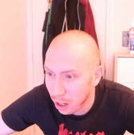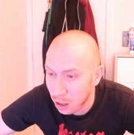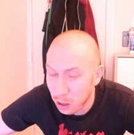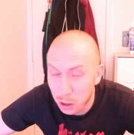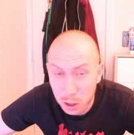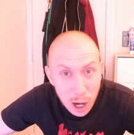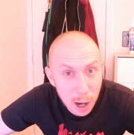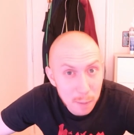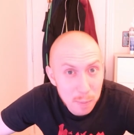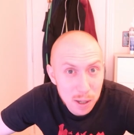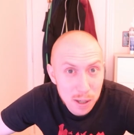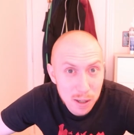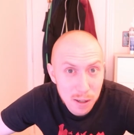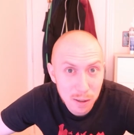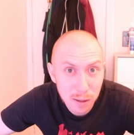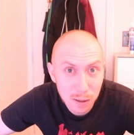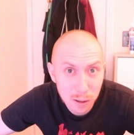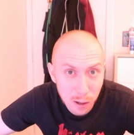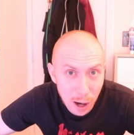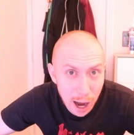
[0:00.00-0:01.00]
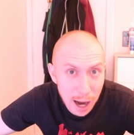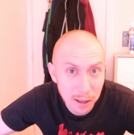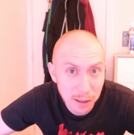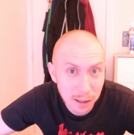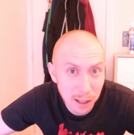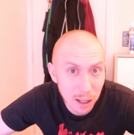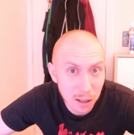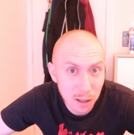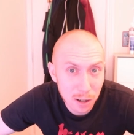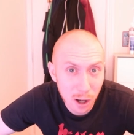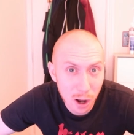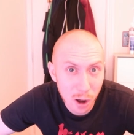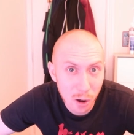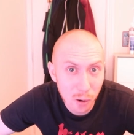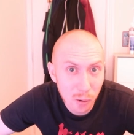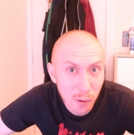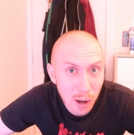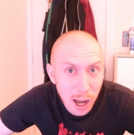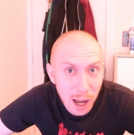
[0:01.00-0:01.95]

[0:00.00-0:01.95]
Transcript: ships granted, you know,